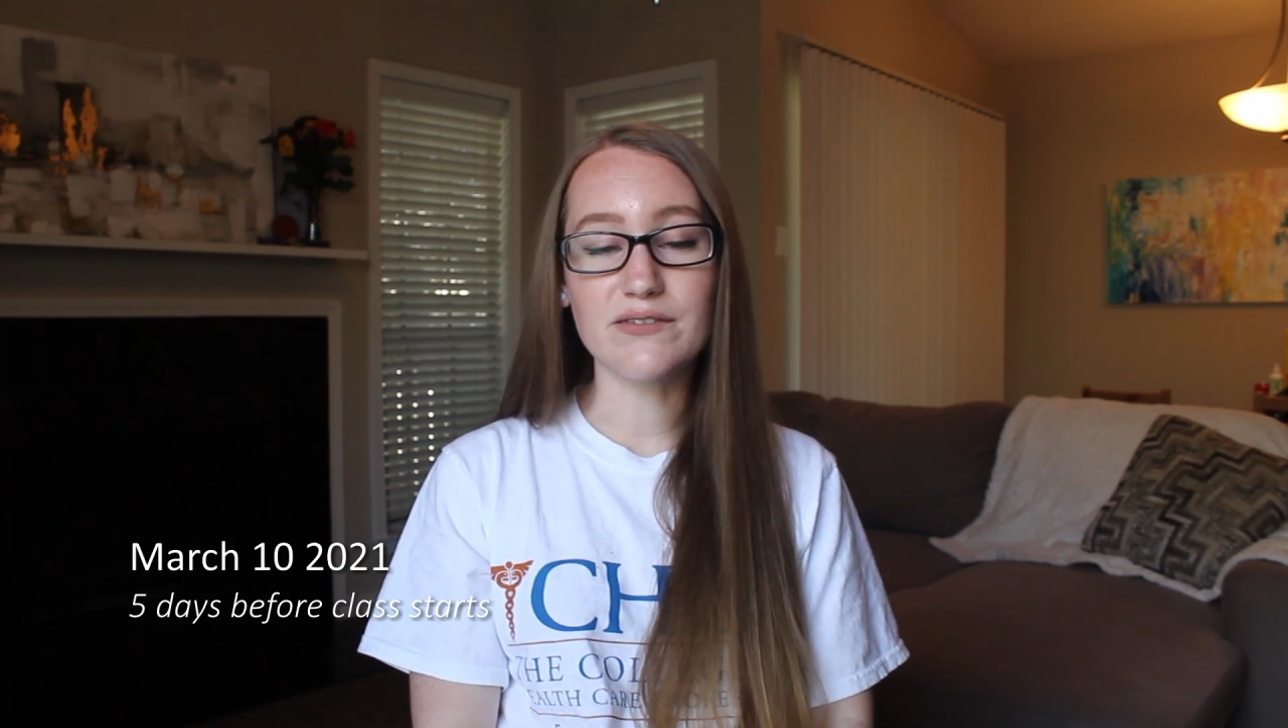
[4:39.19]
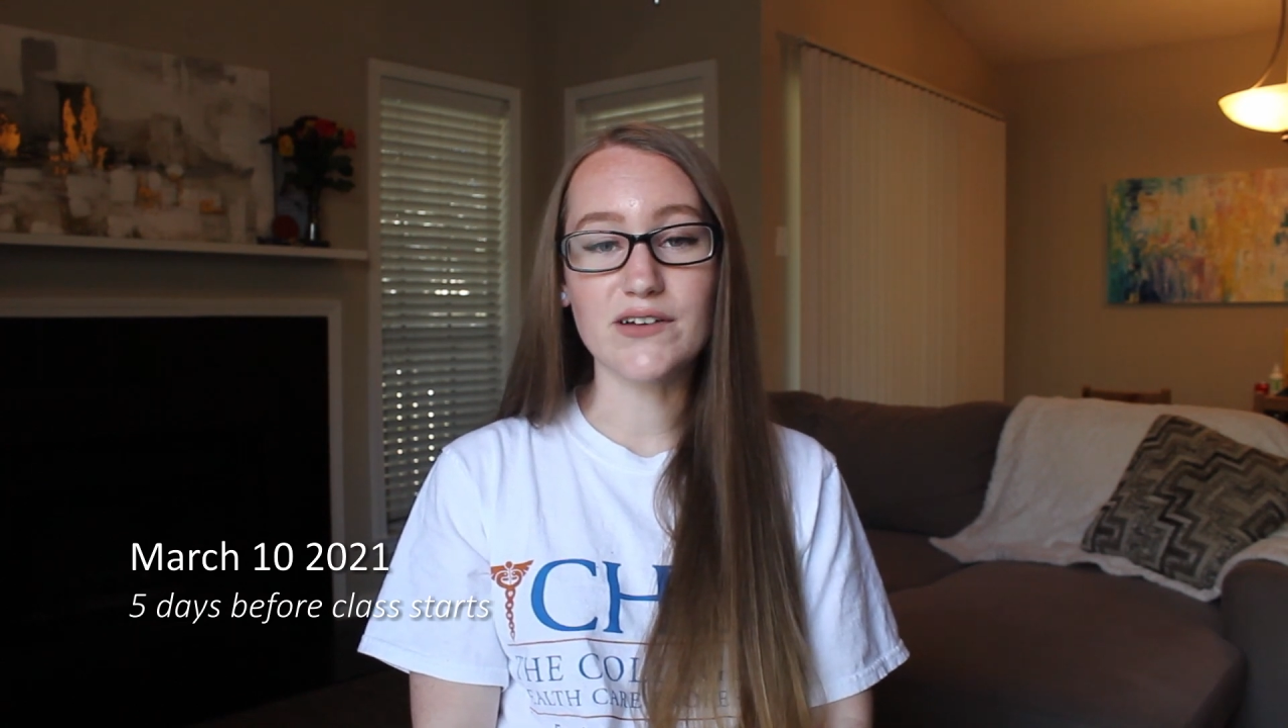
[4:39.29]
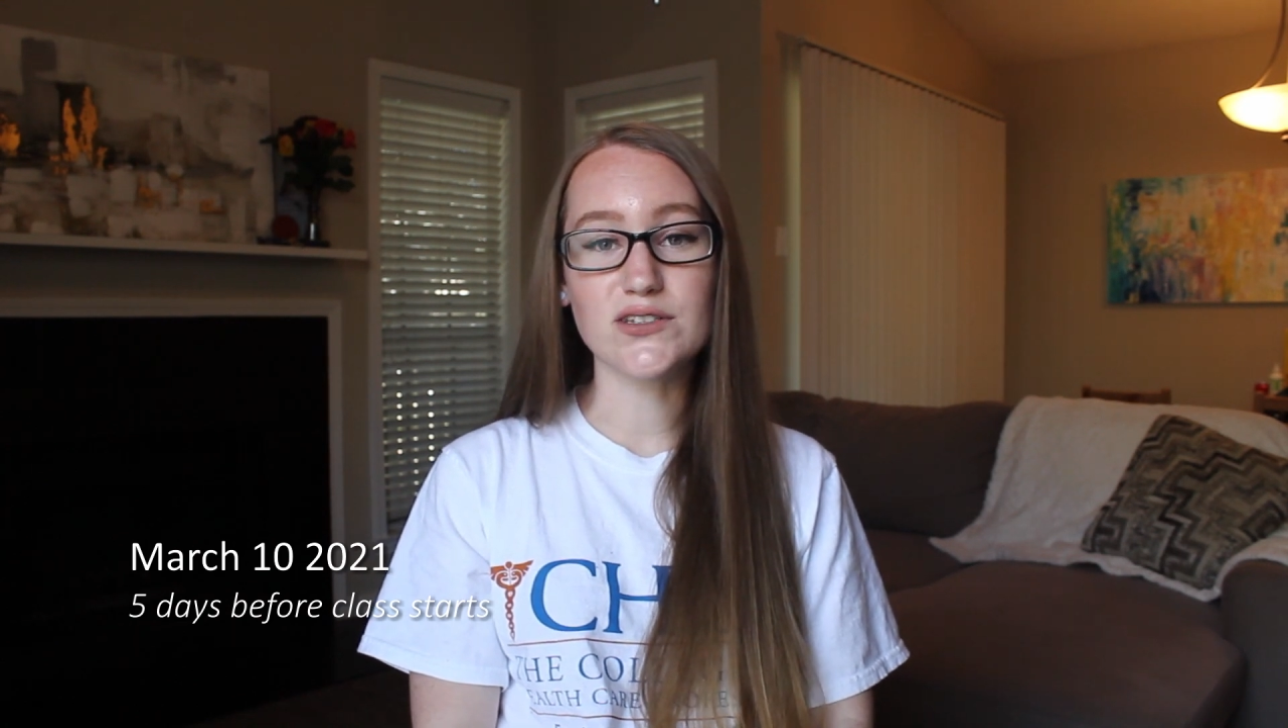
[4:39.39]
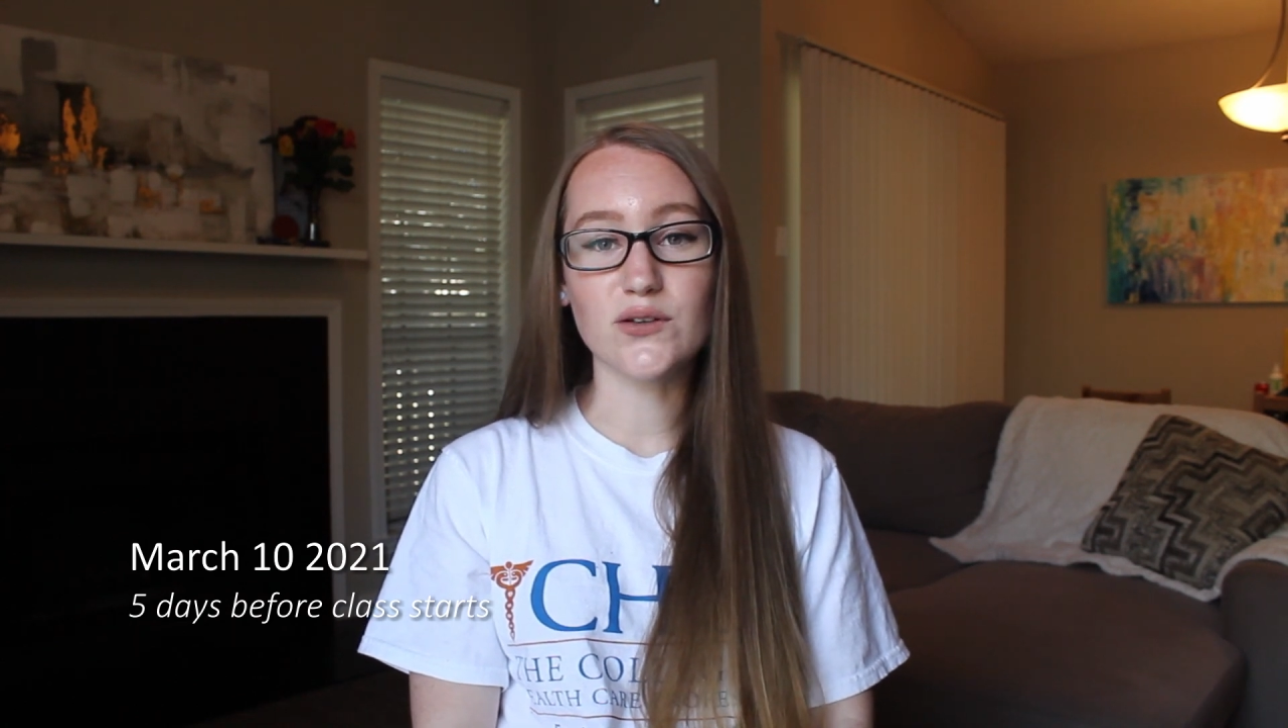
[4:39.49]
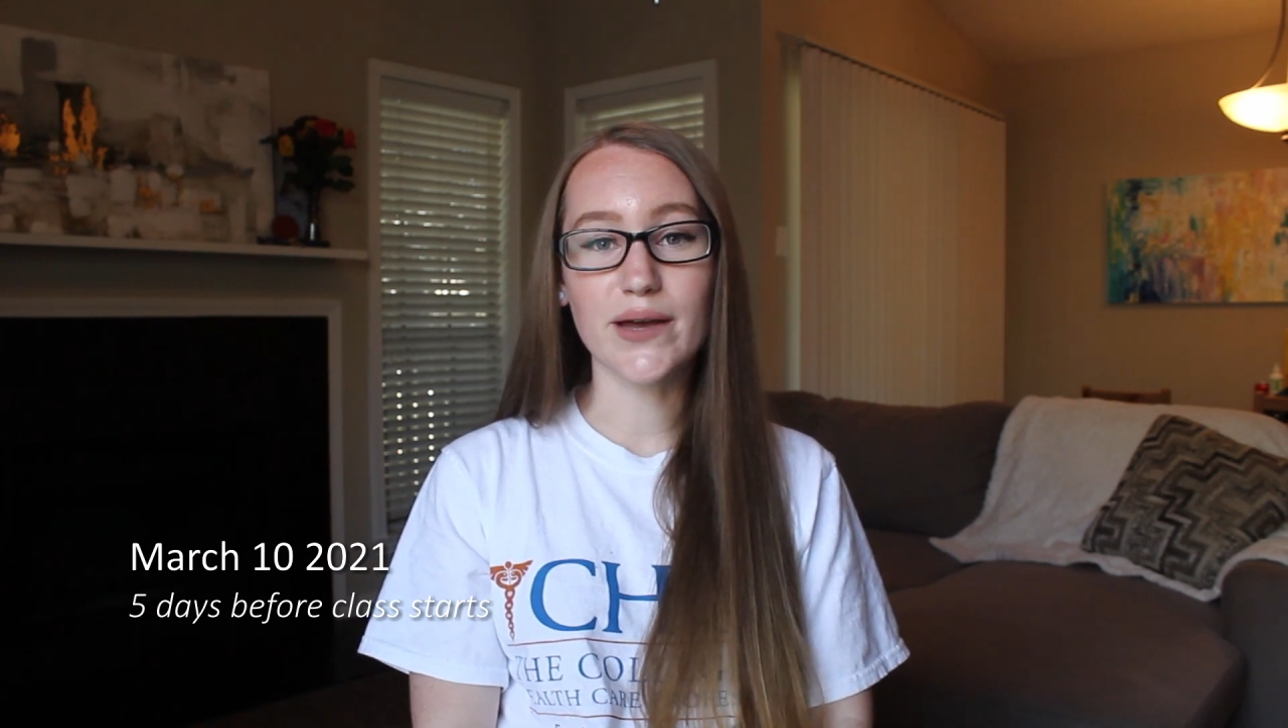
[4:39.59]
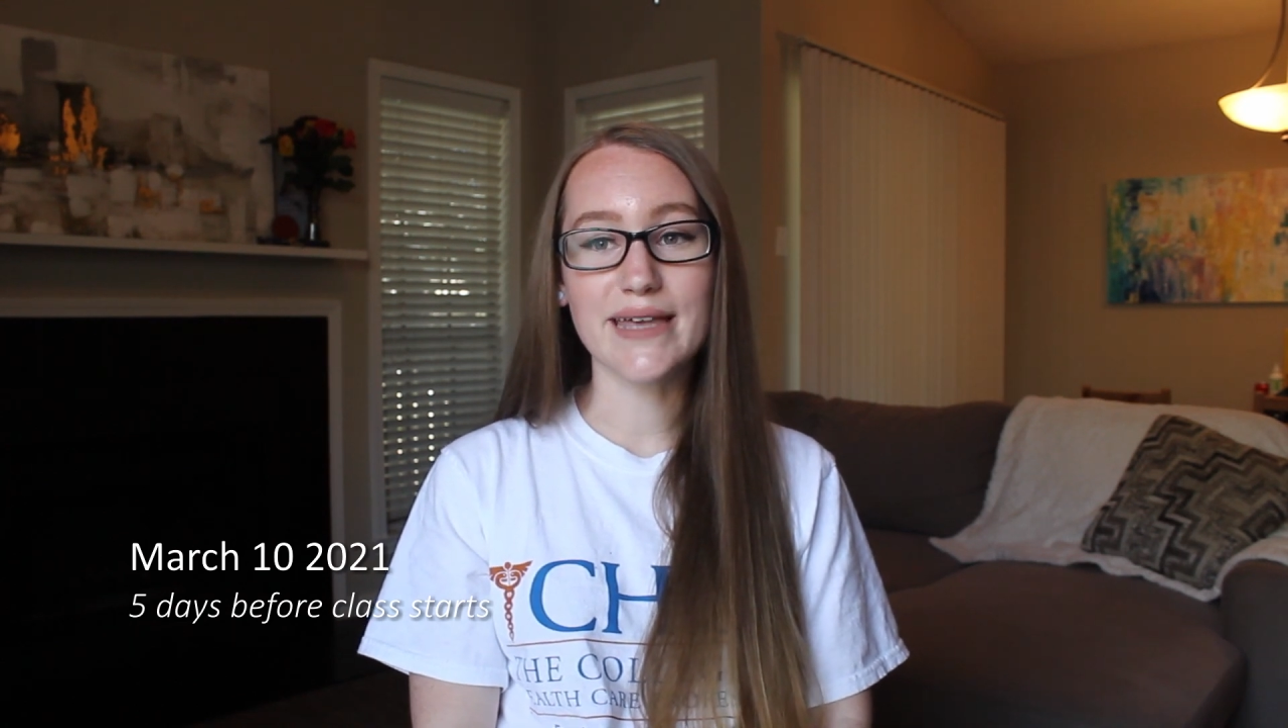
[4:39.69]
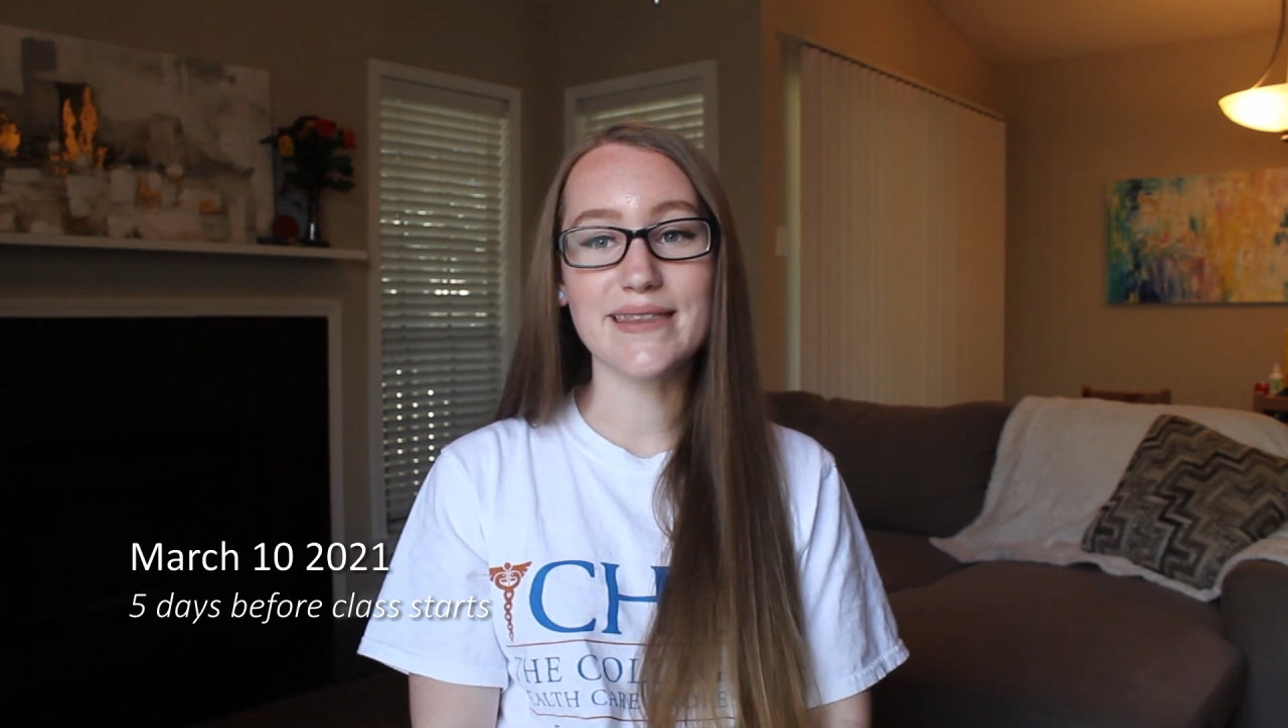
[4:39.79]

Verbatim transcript: of us away.